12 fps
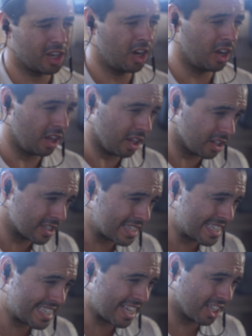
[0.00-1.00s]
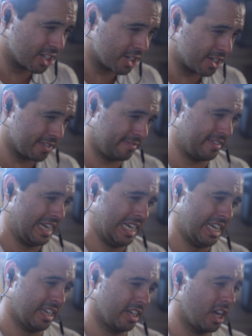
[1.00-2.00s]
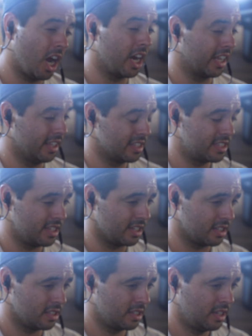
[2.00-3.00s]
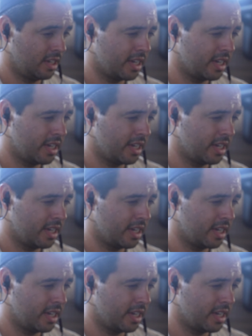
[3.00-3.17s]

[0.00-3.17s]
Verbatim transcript: called Seller-Defined Audiences.